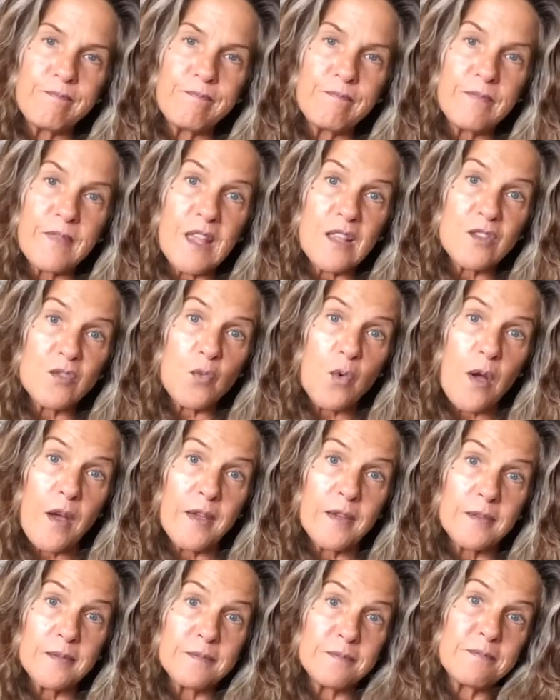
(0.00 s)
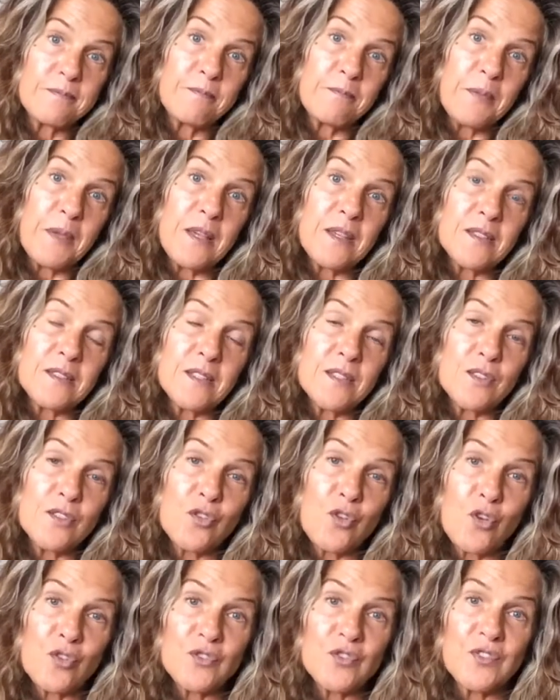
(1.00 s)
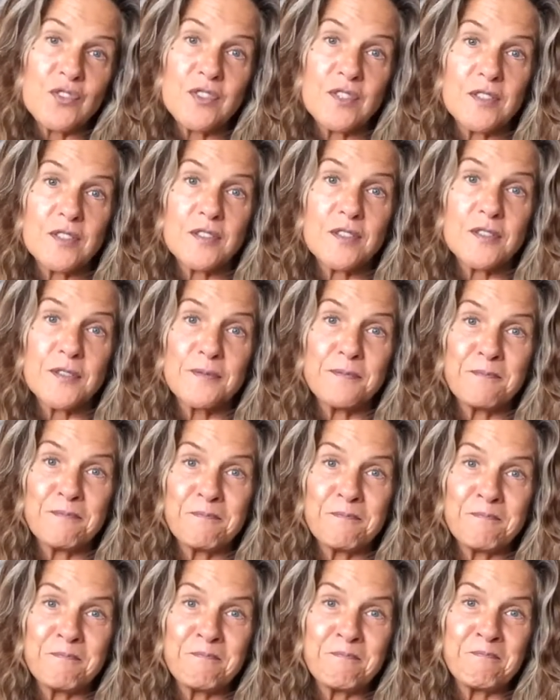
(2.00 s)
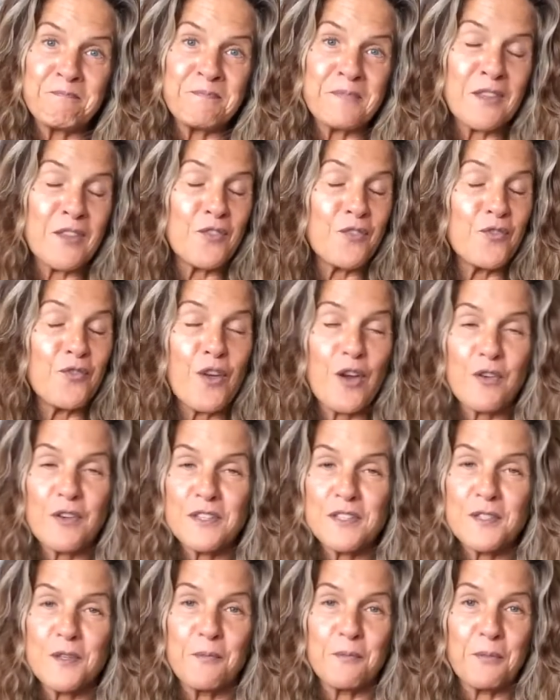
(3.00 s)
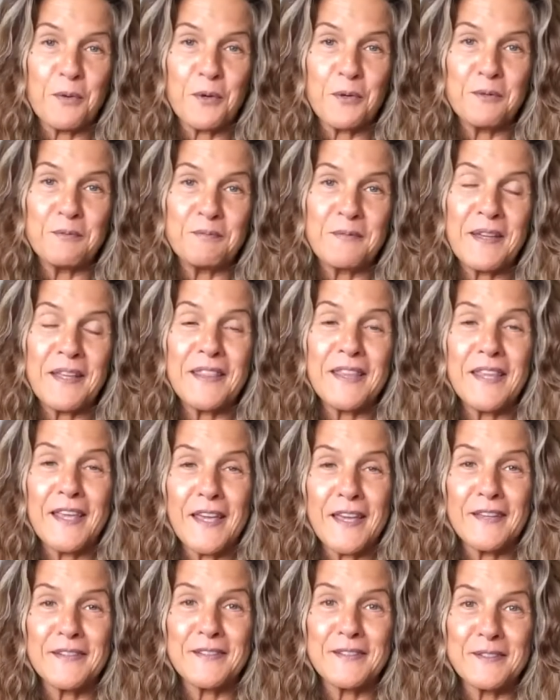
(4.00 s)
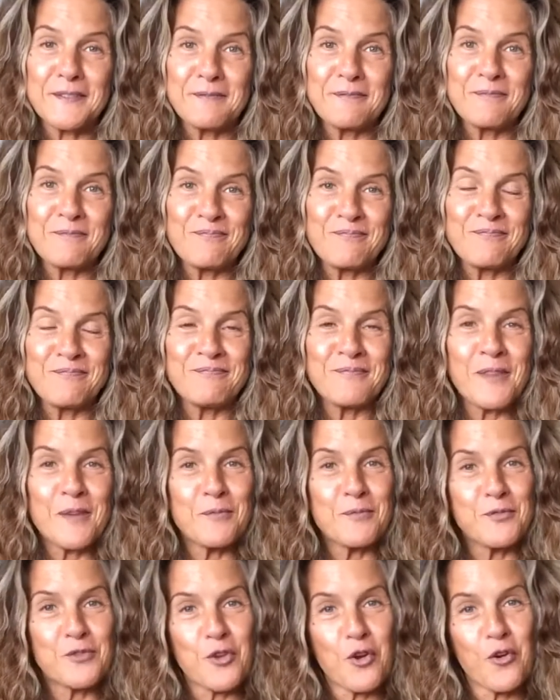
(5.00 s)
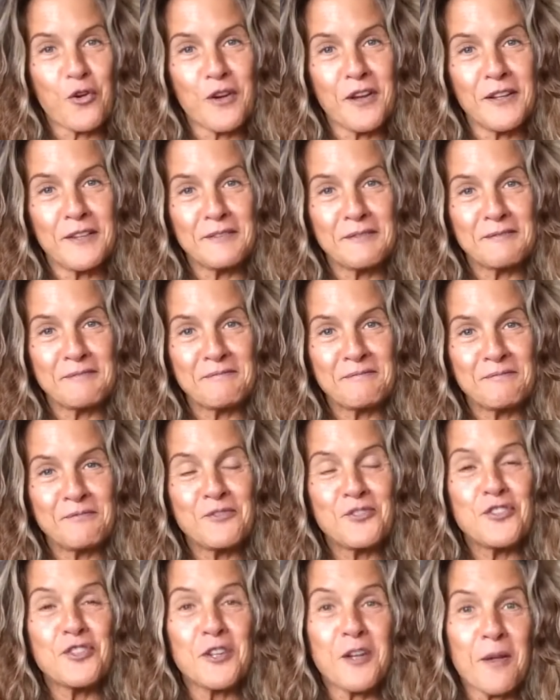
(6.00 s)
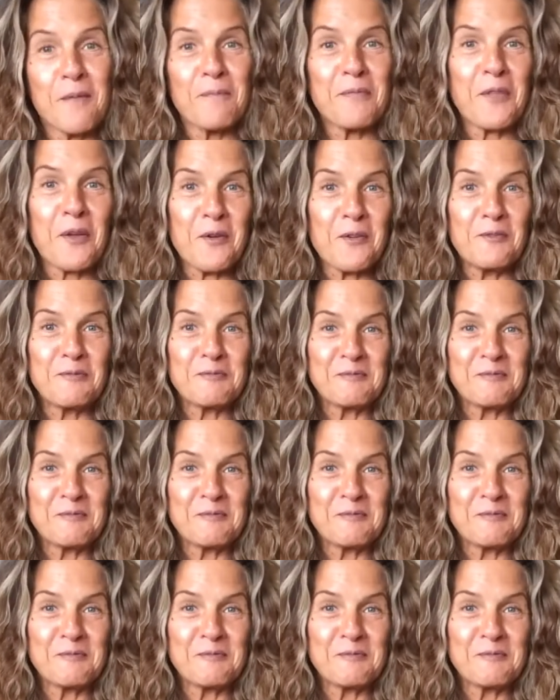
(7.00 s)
That's why. Because he's a narcissist. It's very simple in the end. I'm sorry. Chin up, though.